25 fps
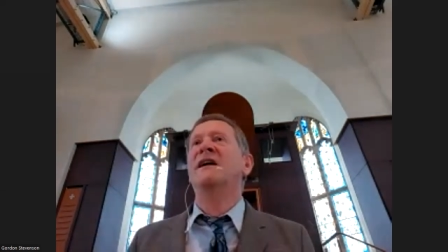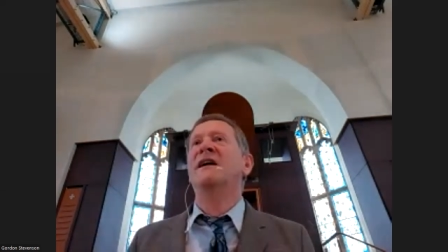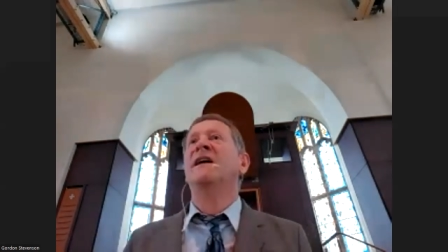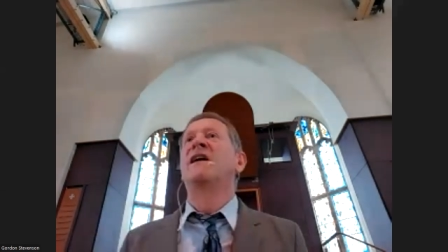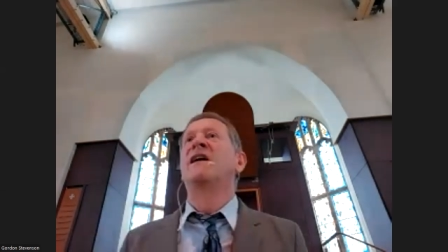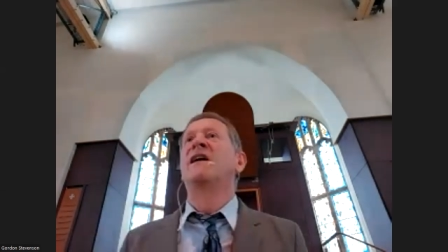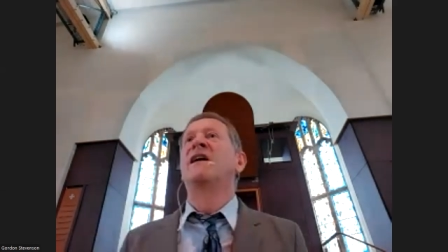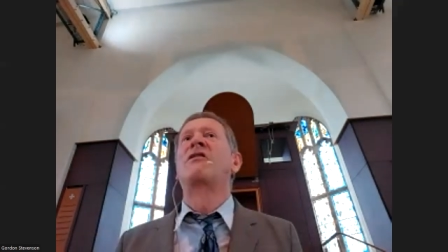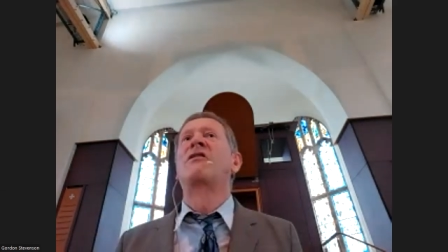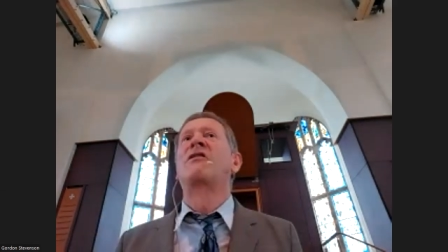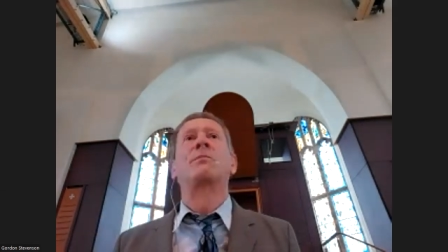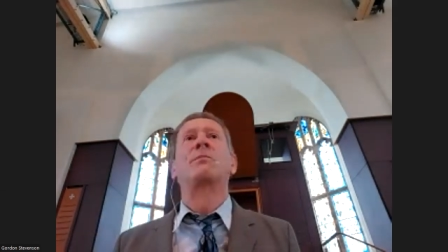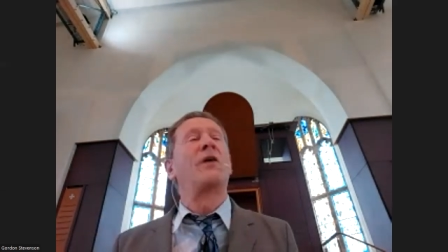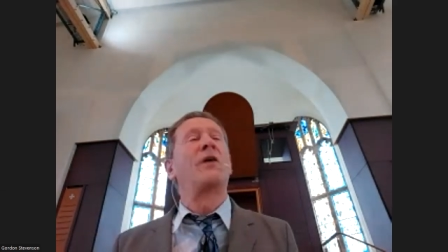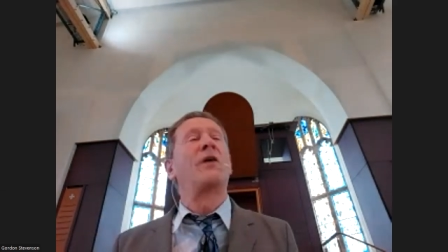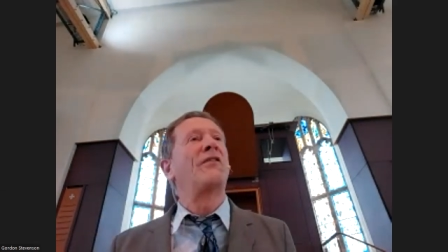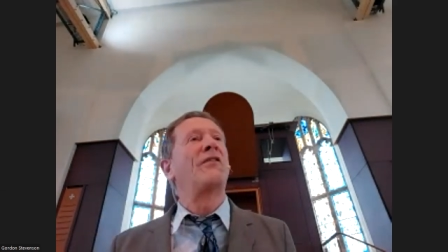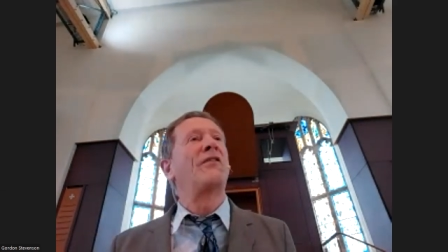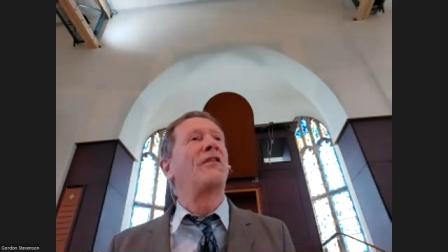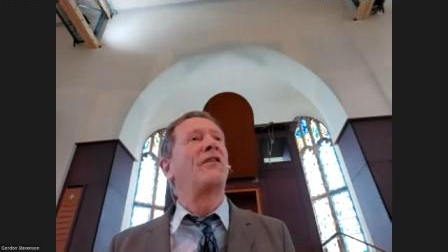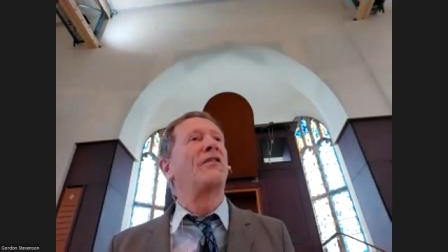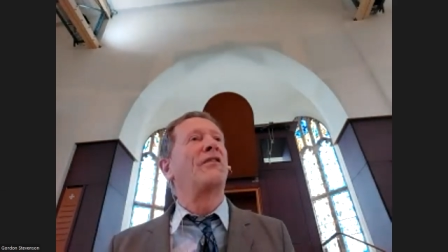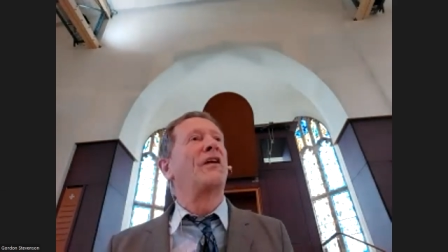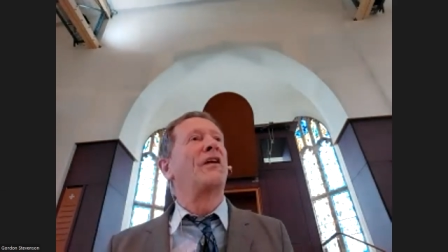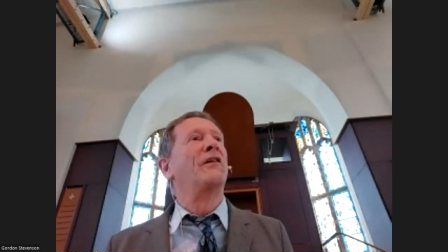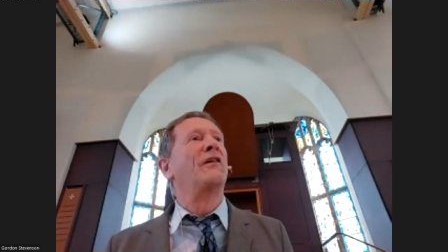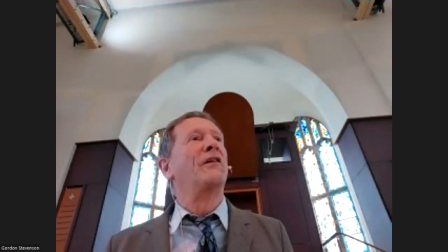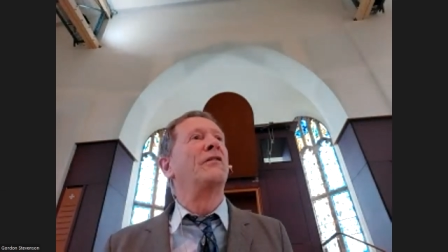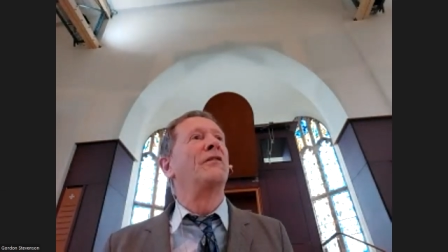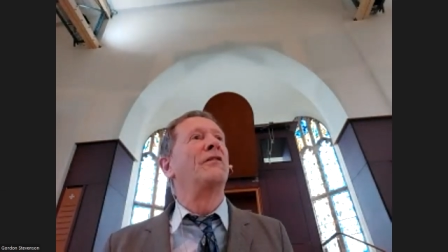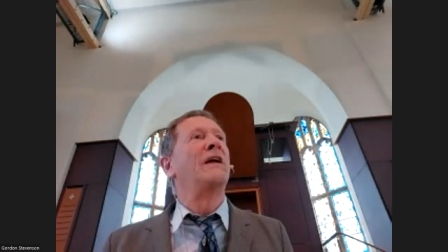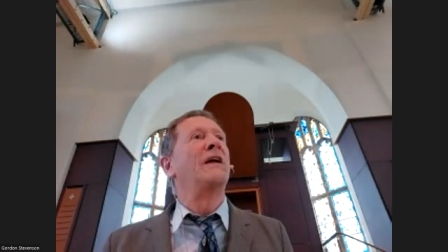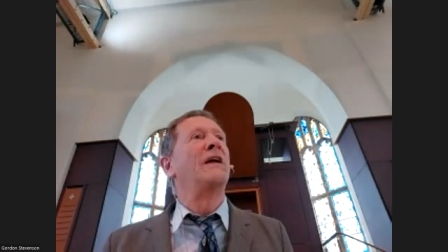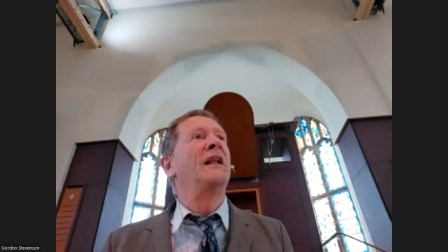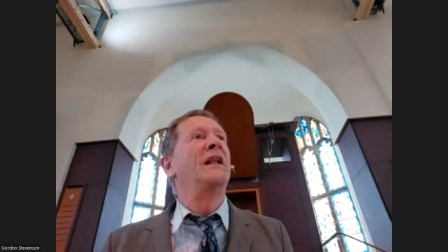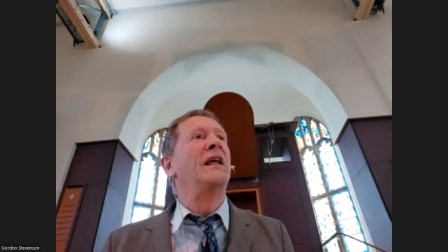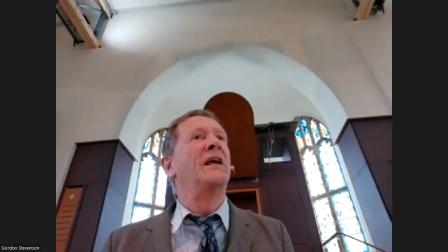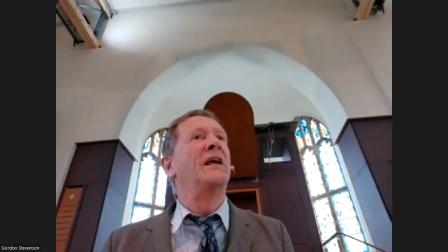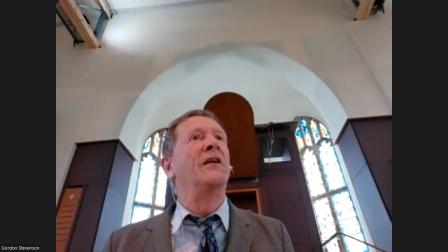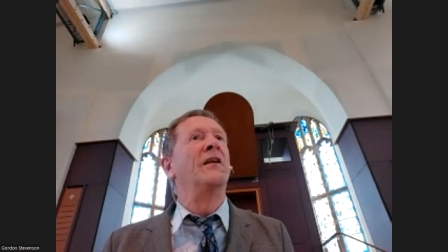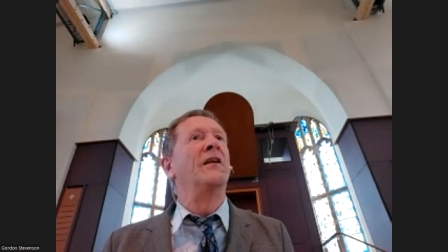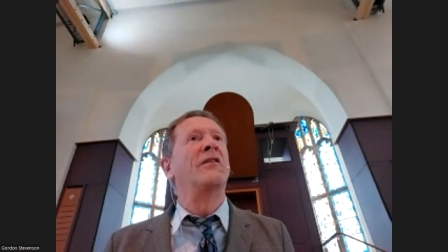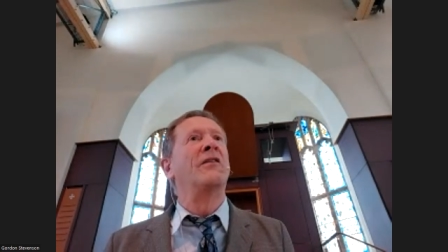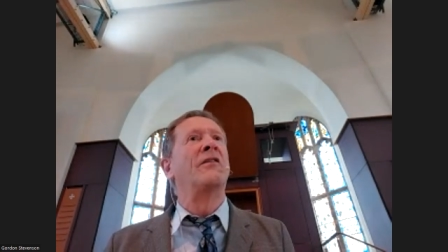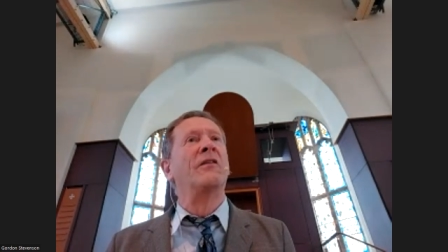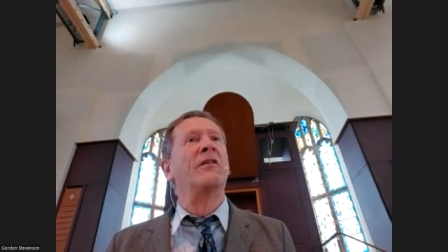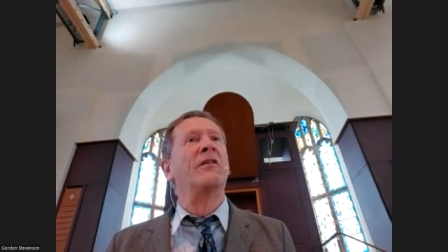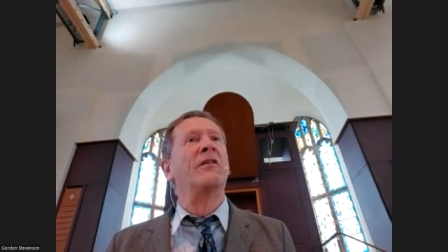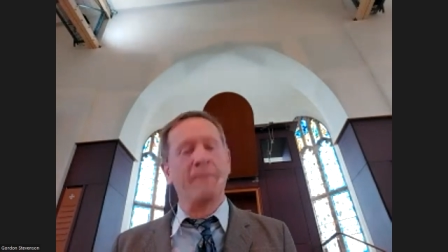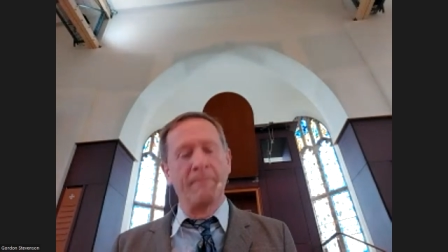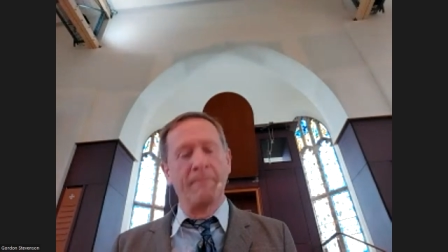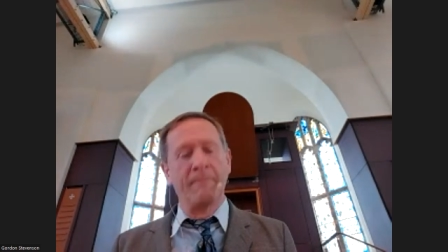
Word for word: expresses those feelings.